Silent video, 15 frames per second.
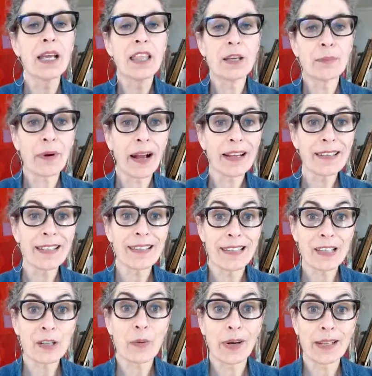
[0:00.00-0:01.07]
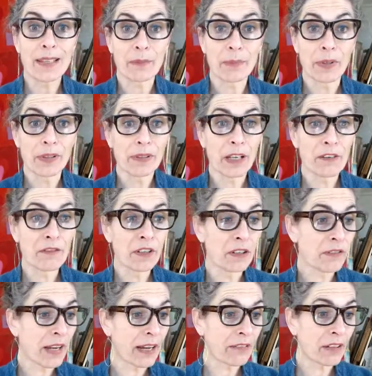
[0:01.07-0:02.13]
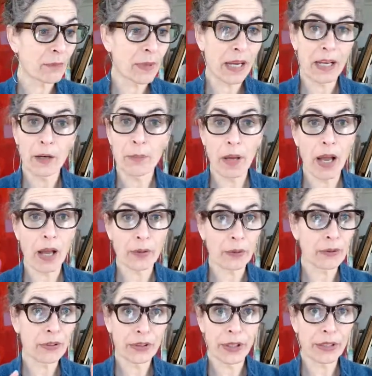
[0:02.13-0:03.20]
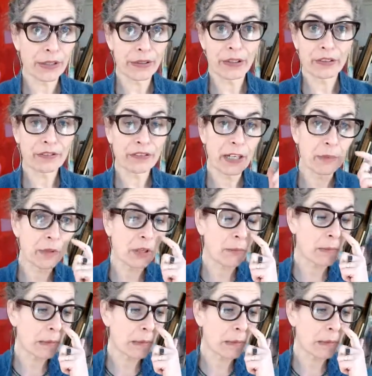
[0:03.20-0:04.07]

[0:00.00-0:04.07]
The process is quite simple. If you've ever made a potholder on a little frame loom,